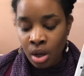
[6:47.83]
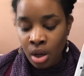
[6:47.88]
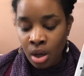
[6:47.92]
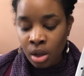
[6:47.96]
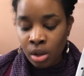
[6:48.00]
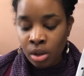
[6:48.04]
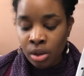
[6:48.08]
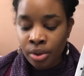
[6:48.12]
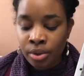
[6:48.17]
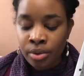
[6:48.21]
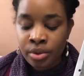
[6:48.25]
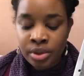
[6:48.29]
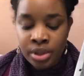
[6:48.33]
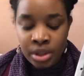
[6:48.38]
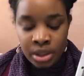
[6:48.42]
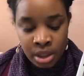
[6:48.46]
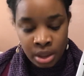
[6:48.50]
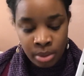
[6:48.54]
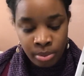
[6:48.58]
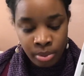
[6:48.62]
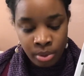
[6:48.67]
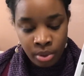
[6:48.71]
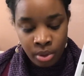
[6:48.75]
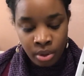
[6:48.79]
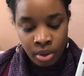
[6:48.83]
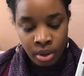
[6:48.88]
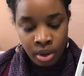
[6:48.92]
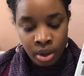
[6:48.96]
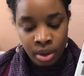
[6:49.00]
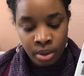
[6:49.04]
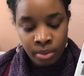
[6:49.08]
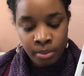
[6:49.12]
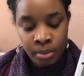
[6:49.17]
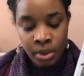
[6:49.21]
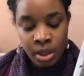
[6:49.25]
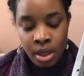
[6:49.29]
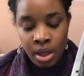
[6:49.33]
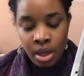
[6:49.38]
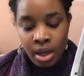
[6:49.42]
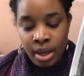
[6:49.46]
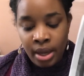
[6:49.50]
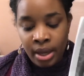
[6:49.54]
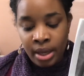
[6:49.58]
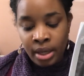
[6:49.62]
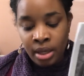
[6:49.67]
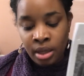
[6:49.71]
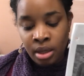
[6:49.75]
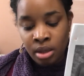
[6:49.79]
Learn to Knit program.
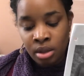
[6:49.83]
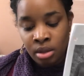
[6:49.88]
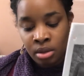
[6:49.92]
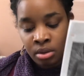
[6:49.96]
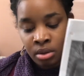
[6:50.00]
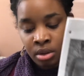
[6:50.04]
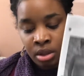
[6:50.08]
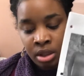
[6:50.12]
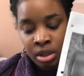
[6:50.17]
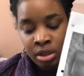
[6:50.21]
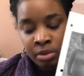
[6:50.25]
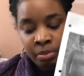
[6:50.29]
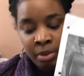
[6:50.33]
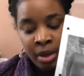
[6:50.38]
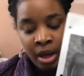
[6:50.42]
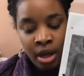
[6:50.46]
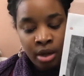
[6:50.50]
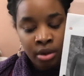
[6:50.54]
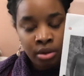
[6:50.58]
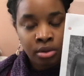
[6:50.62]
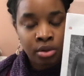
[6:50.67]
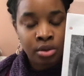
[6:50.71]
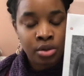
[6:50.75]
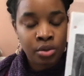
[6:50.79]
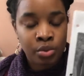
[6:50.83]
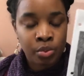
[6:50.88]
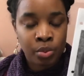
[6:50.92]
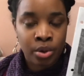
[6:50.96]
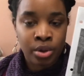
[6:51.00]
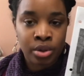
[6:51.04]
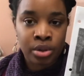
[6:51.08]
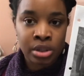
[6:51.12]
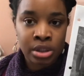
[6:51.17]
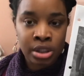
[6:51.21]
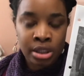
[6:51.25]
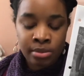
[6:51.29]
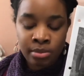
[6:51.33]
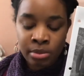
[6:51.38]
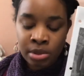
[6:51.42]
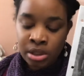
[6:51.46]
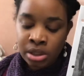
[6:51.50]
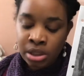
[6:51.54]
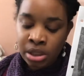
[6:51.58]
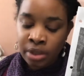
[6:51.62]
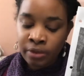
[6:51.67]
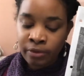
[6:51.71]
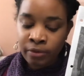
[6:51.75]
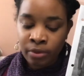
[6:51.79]
And this pattern is worked
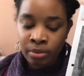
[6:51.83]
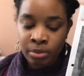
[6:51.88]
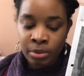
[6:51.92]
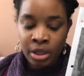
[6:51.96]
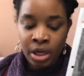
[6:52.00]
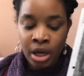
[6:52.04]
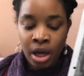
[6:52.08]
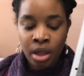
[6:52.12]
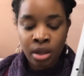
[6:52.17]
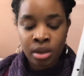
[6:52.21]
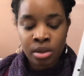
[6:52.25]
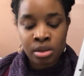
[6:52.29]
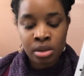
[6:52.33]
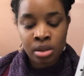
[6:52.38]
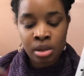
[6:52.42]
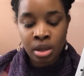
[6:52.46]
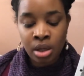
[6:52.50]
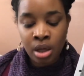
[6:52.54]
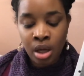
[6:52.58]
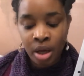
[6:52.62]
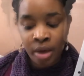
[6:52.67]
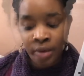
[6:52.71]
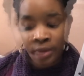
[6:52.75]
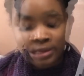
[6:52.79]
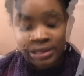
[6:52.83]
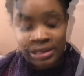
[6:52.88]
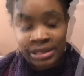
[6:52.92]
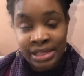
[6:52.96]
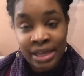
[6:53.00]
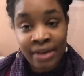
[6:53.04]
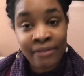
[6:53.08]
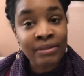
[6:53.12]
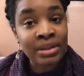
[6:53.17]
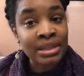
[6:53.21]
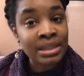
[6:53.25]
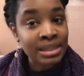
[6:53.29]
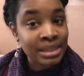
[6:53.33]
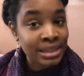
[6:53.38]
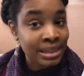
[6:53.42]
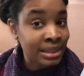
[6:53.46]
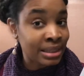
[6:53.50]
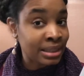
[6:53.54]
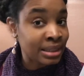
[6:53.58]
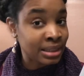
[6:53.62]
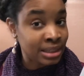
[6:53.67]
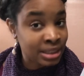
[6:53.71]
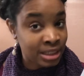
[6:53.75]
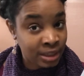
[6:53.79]
seamlessly from the collar to the cuff,
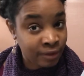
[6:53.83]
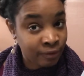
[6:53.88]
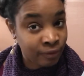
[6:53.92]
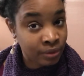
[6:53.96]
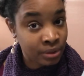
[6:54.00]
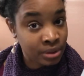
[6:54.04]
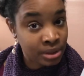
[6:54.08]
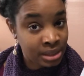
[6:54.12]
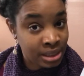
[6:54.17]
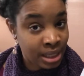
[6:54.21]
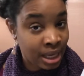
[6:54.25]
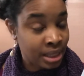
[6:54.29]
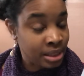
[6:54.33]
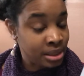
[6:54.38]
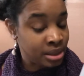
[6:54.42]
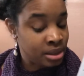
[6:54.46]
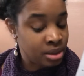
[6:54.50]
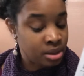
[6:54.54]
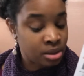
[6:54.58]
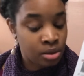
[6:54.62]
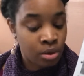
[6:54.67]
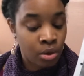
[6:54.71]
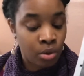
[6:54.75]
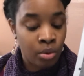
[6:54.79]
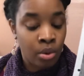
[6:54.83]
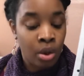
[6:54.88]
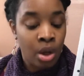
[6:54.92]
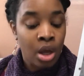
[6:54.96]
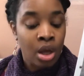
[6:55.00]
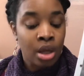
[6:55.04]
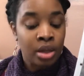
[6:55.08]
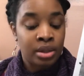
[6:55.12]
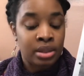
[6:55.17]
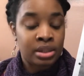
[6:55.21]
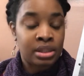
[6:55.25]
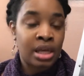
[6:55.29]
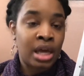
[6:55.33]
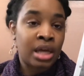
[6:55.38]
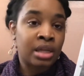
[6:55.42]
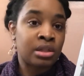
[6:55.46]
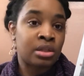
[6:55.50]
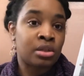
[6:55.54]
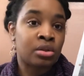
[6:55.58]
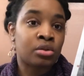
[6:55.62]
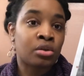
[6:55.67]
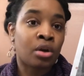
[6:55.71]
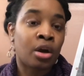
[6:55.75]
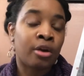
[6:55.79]
17 different sizes. So the
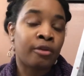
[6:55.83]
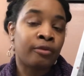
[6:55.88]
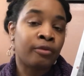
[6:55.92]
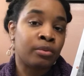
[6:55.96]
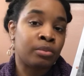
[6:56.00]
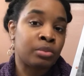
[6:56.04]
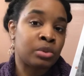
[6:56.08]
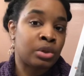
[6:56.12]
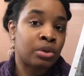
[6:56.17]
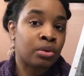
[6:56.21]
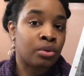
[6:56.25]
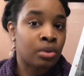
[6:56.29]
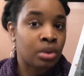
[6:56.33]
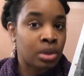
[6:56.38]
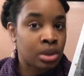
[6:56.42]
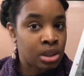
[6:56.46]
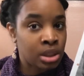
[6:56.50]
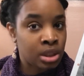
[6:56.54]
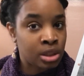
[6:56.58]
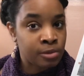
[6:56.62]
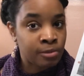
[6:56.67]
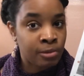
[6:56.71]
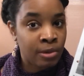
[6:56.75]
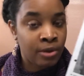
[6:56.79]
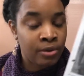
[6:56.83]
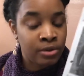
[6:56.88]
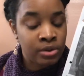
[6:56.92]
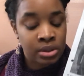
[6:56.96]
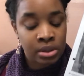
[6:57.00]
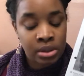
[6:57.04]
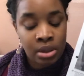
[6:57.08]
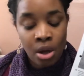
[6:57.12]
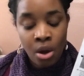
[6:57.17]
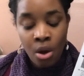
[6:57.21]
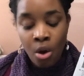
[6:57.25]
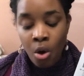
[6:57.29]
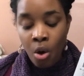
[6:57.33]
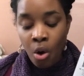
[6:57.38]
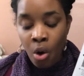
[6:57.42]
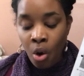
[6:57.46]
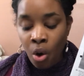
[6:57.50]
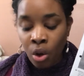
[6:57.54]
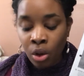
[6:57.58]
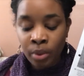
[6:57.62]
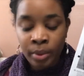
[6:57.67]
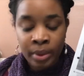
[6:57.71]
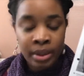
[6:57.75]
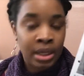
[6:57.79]
sizes start from 0 to 6 months
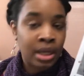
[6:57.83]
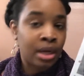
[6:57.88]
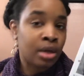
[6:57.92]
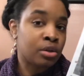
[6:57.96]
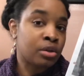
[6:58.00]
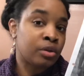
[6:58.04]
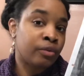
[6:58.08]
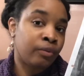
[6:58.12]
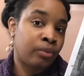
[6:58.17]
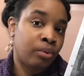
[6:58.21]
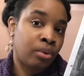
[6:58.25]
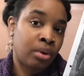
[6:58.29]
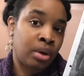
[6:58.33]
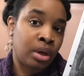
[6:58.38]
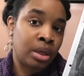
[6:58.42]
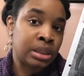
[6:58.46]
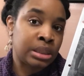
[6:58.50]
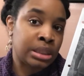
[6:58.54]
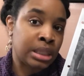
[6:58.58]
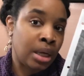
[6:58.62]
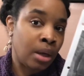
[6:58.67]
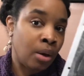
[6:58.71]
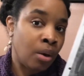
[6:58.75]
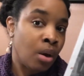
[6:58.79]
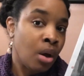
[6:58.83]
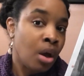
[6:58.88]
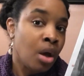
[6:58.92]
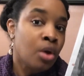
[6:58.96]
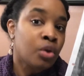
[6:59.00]
all the way down to 4XL.